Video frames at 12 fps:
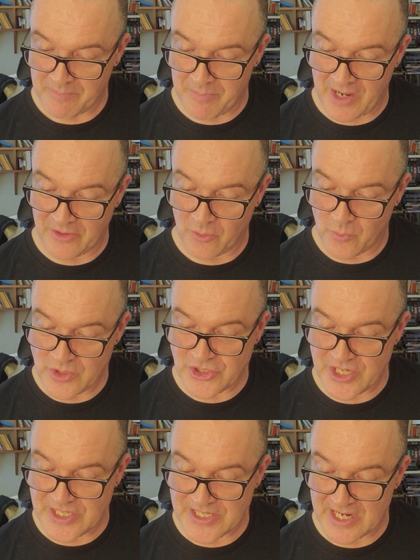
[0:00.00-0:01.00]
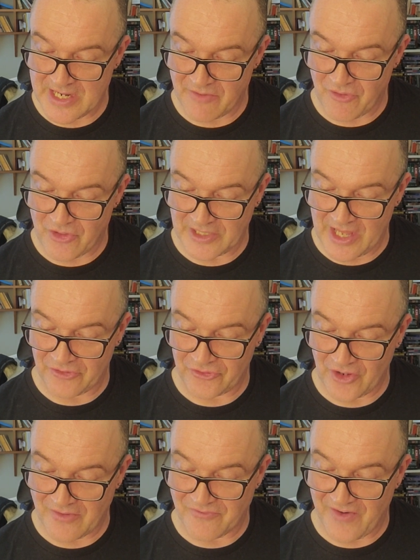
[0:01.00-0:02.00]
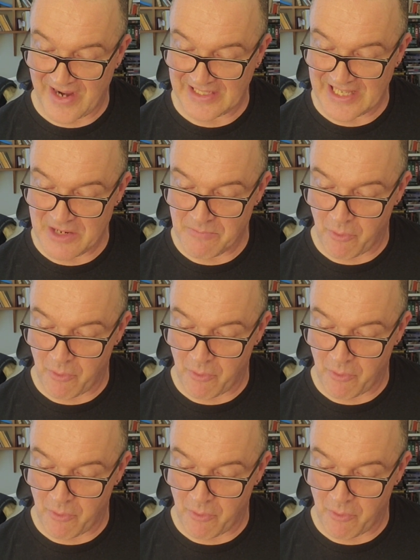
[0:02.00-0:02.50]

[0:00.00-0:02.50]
but which is nevertheless a vitally